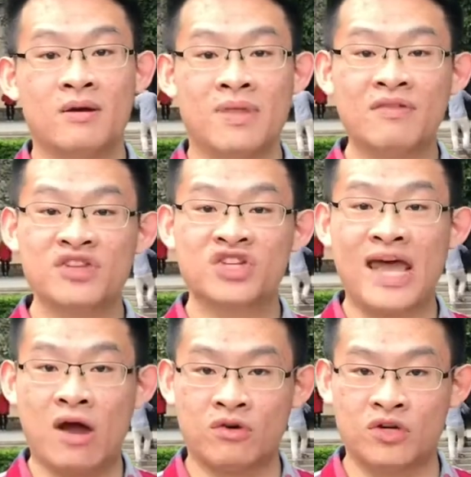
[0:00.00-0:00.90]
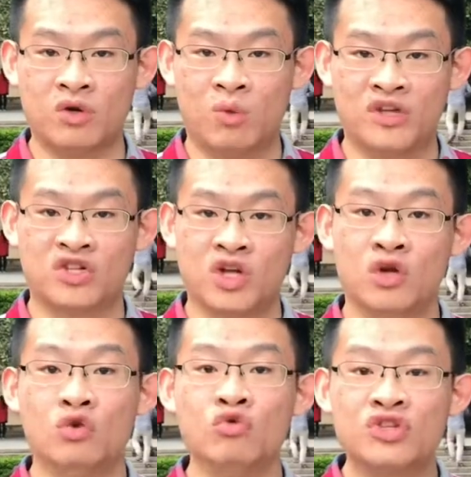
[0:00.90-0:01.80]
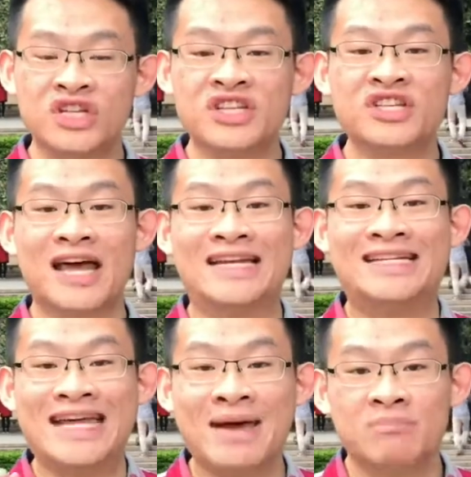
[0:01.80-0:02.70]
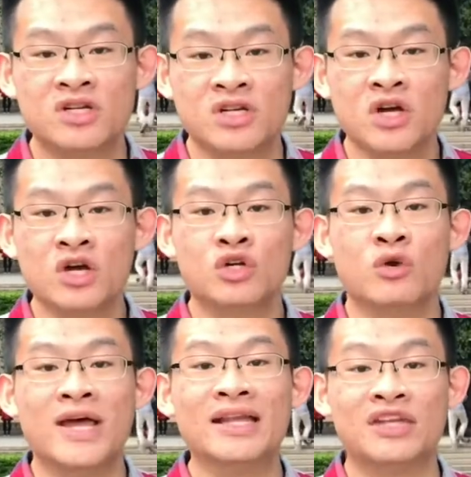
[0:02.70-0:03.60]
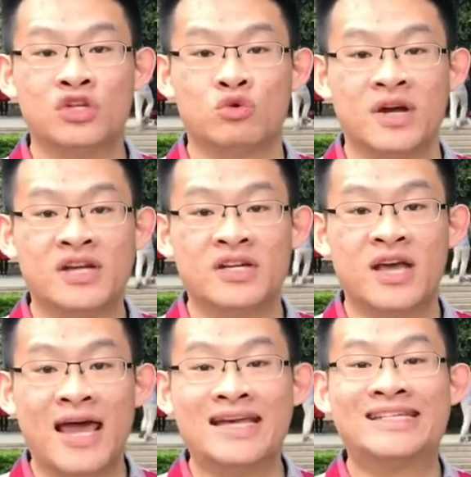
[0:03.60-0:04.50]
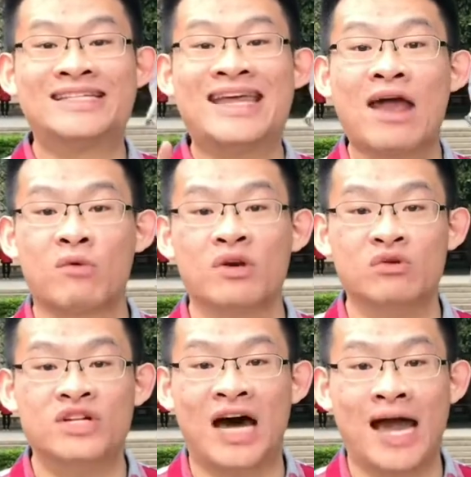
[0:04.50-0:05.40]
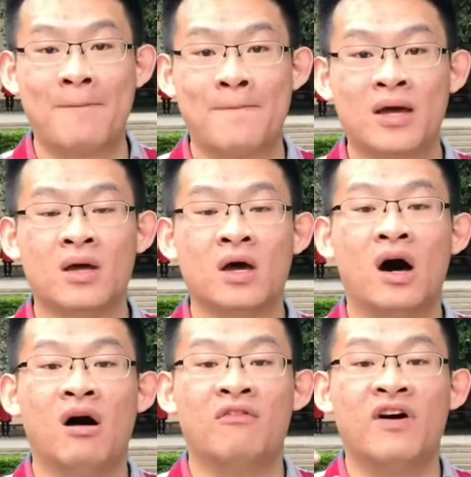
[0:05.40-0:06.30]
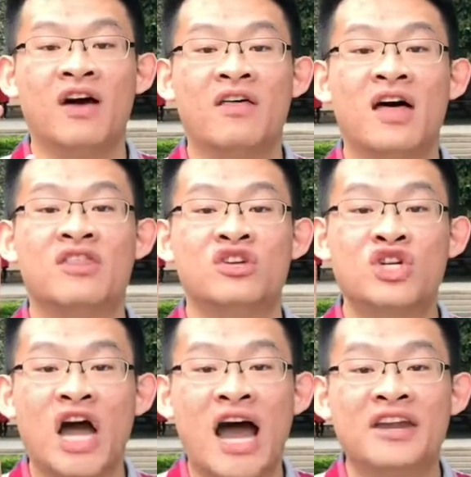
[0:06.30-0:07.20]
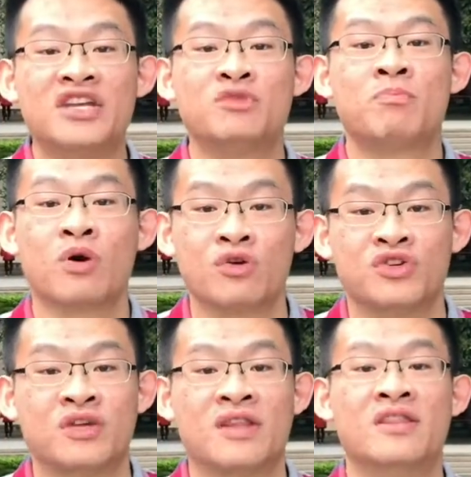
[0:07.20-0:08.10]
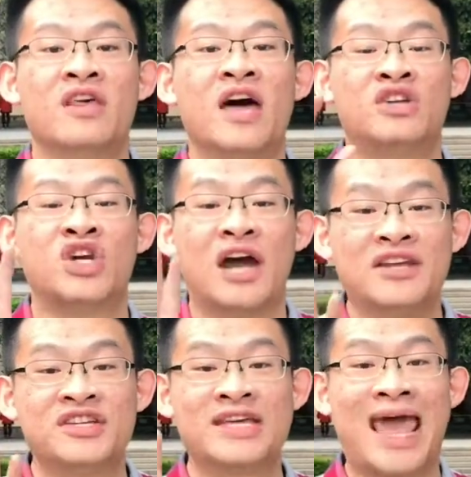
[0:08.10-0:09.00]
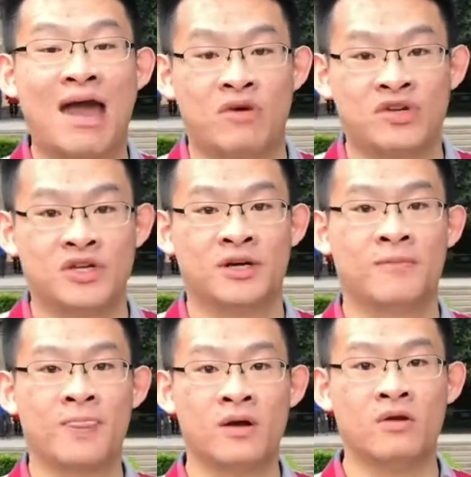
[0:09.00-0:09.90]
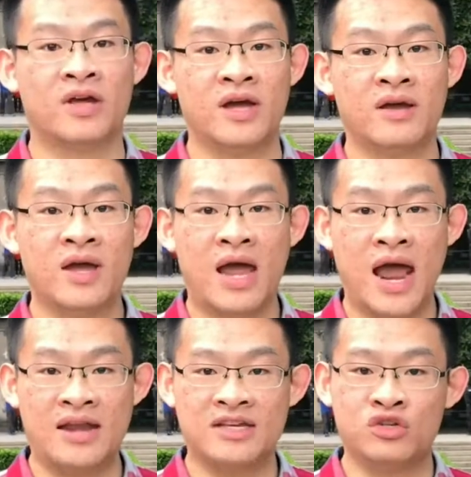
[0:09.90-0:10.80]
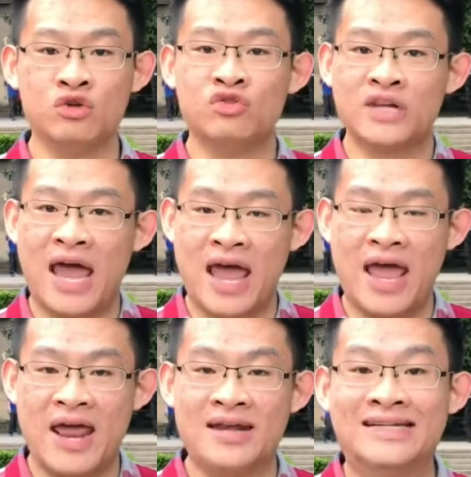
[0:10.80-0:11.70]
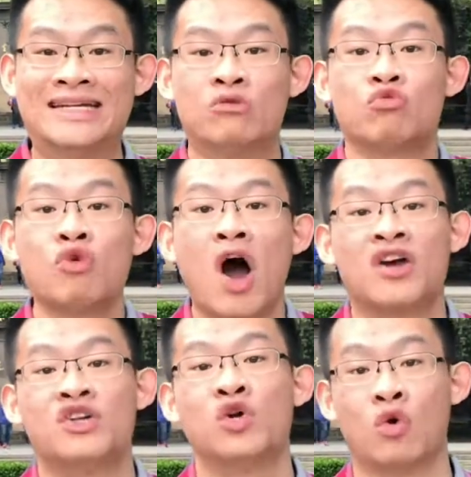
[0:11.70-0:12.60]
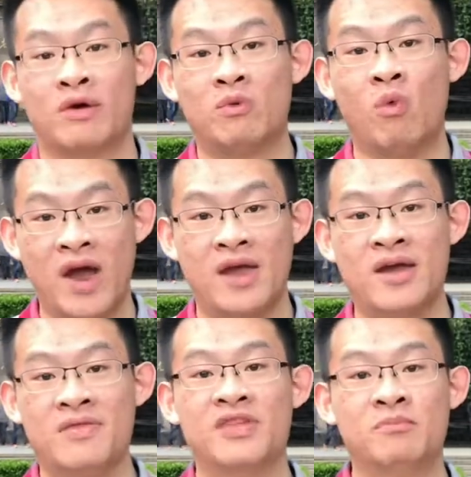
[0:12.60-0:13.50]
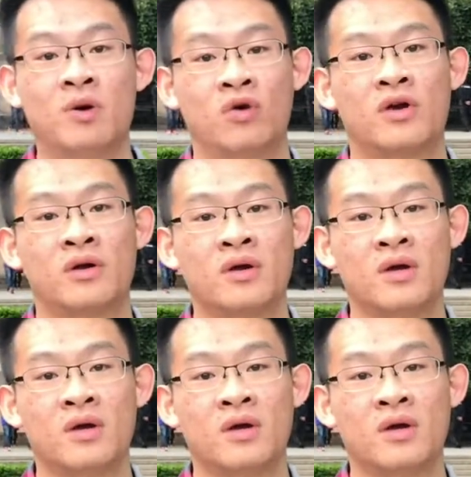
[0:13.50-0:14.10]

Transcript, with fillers: Now, this character was Lu Xun's attempt to illustrate a stereotype of uh, the Chinese person, a Chinese character, okay? And he's used in a derogatory way in the book.